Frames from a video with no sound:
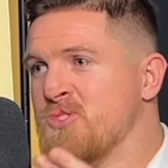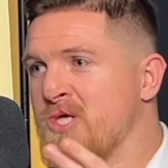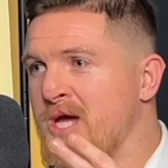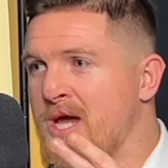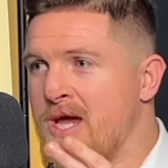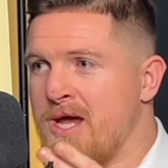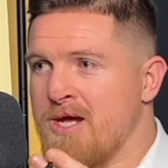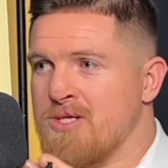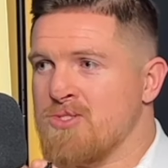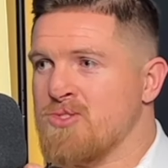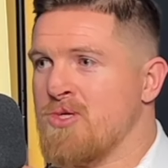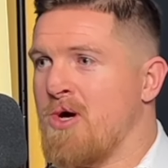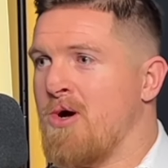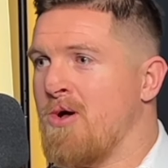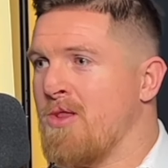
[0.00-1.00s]
Chang's,
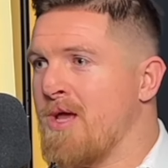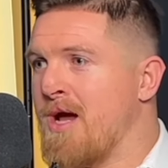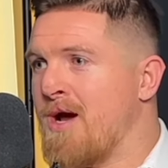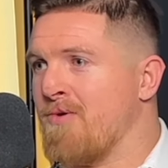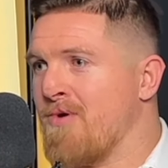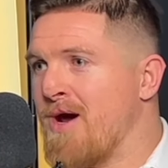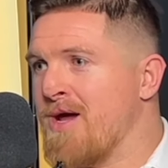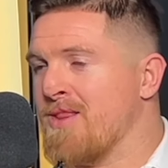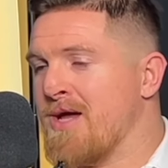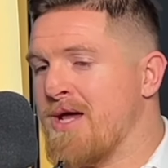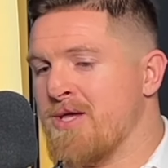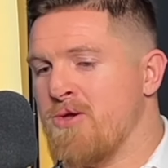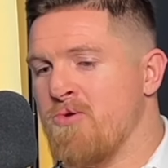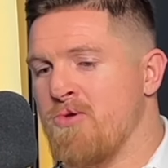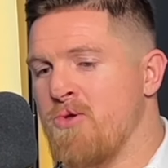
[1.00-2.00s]
all that, right?
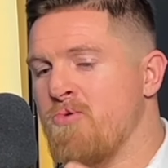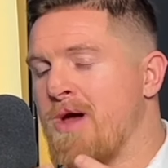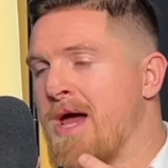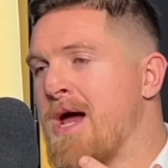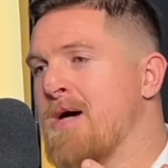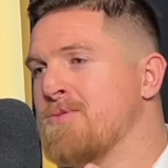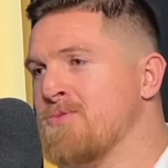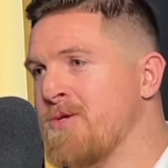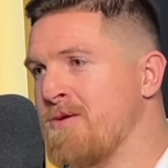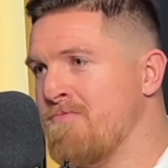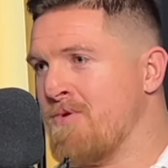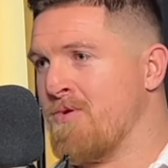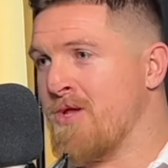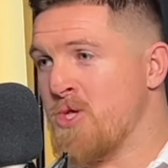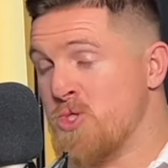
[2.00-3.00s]
Like, you have the
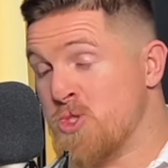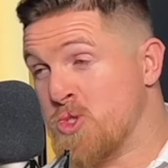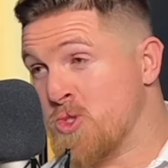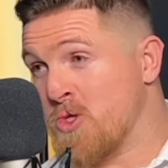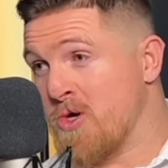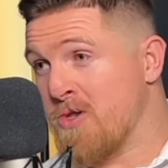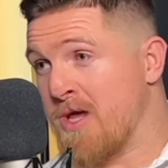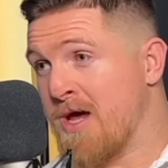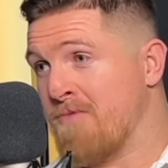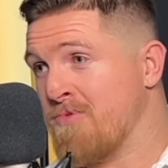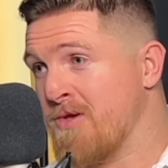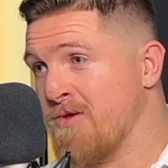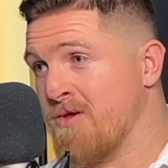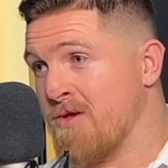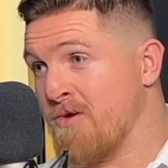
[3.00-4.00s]
ability, and you should have
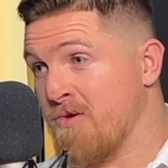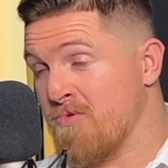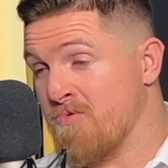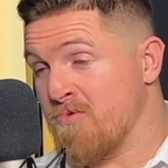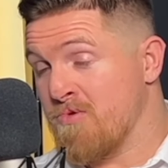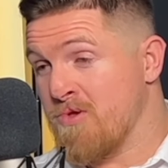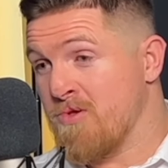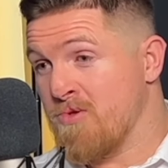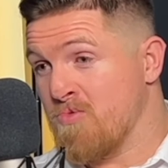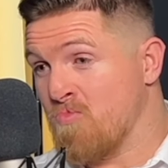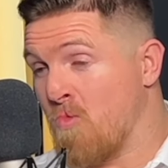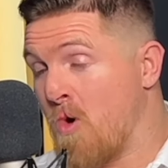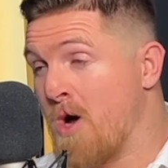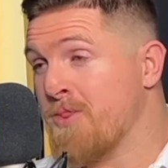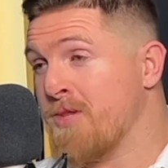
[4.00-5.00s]
the
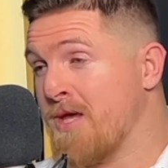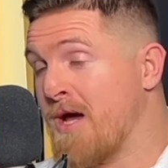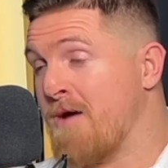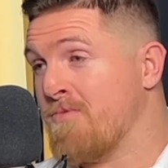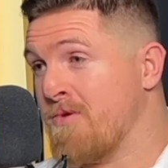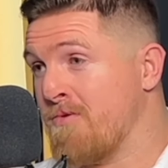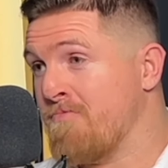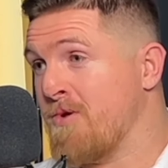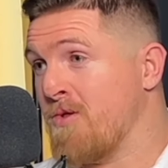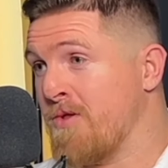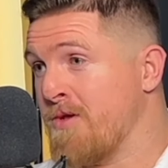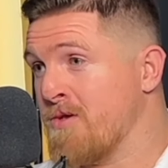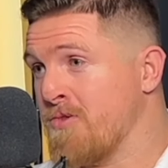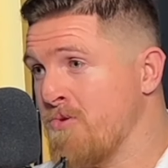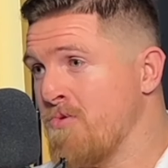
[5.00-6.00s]

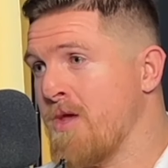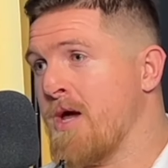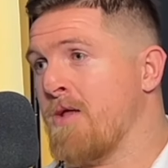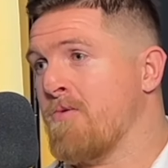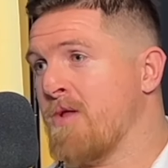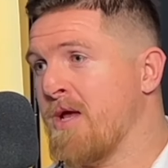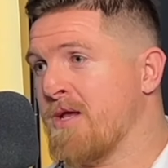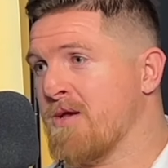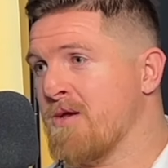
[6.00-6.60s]
ability to do that. Like,